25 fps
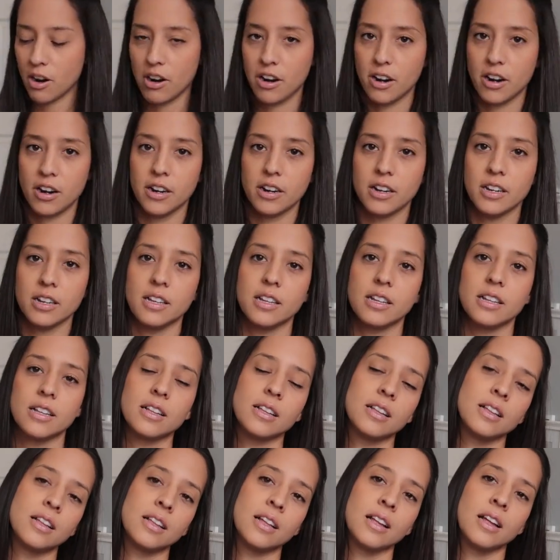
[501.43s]
are
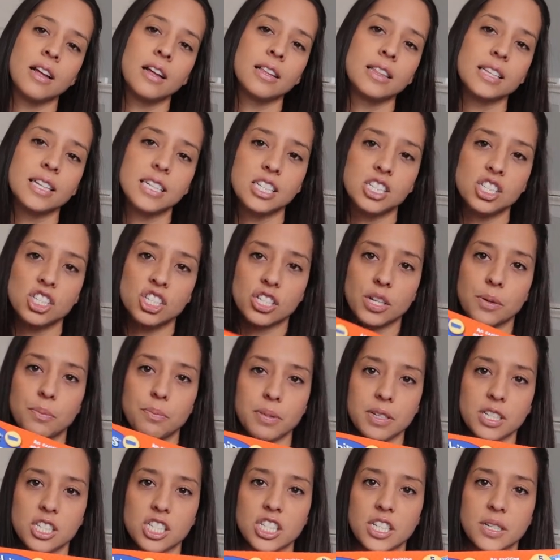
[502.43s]
these
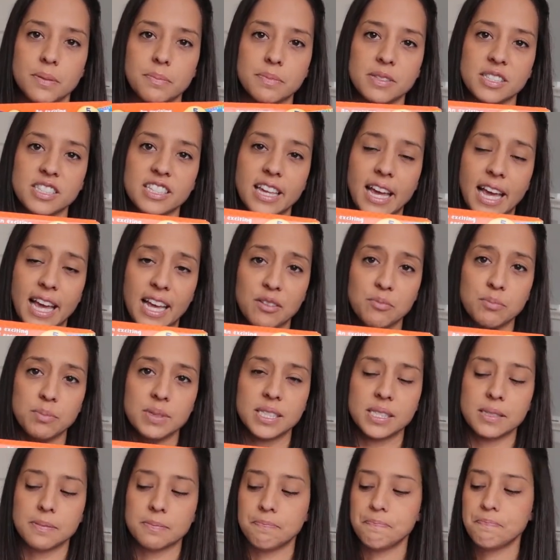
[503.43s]
Jumpin Chips games.
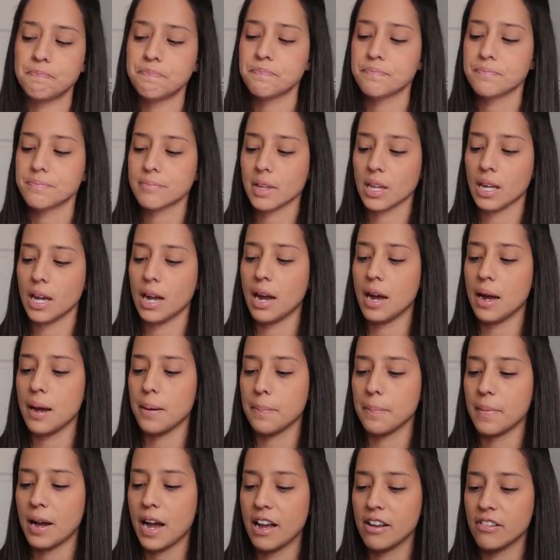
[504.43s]

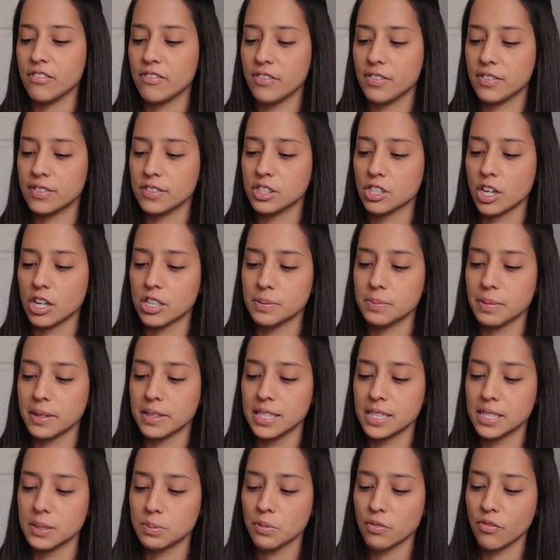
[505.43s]
I've talked
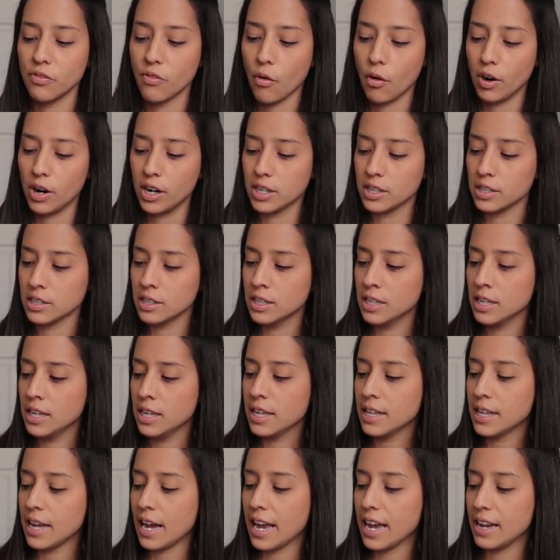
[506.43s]
about these before.
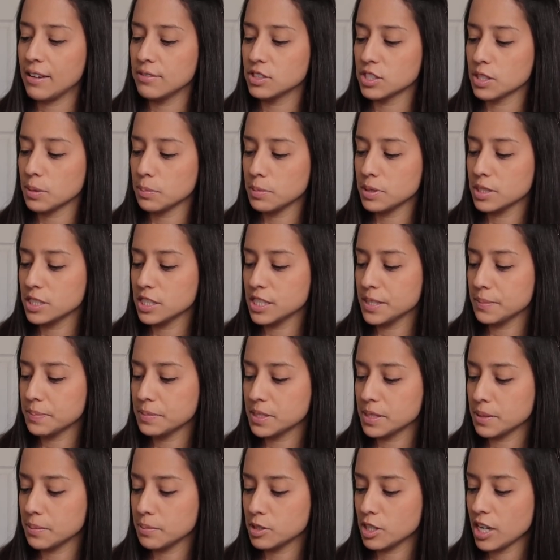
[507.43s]
I have Jumpin
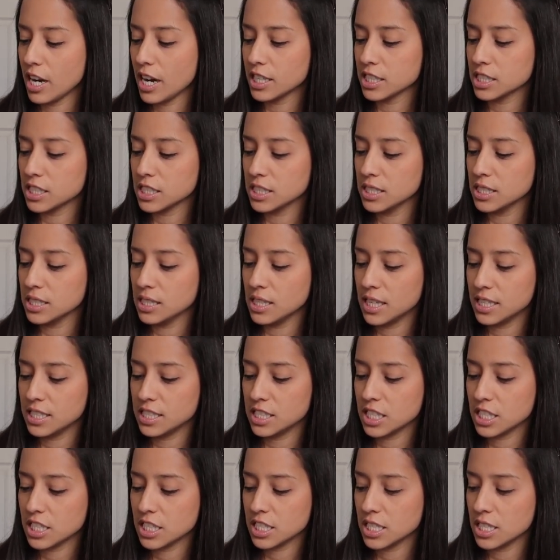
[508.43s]
Chips subtraction,
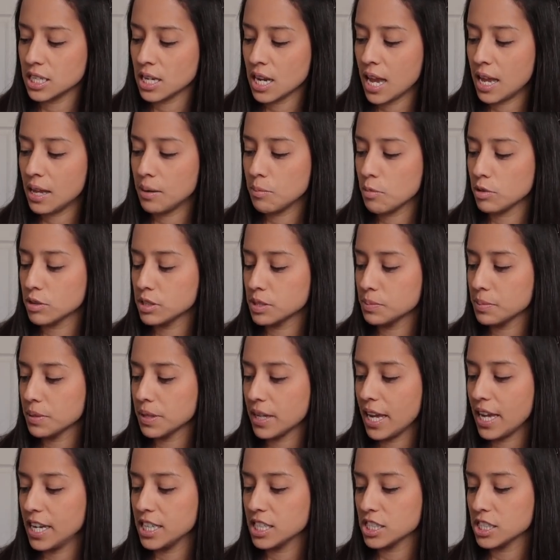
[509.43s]
addition, and
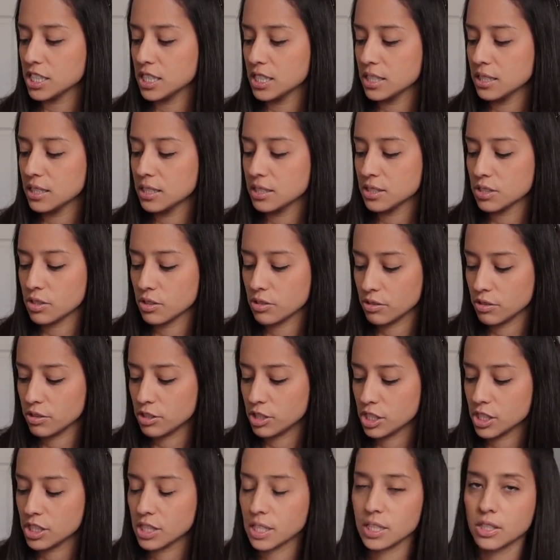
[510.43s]
multiplication. So they're
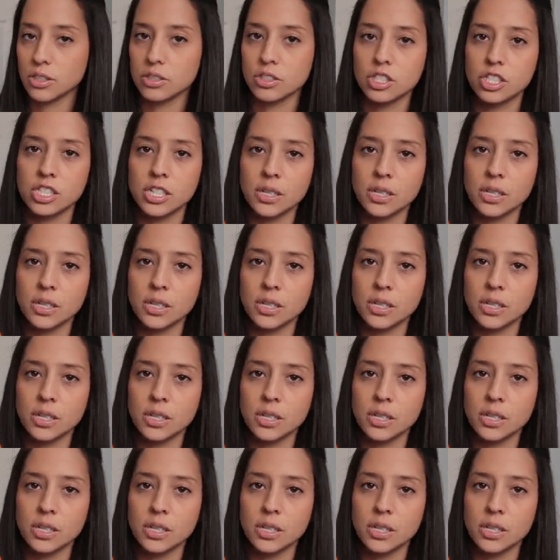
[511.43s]
just little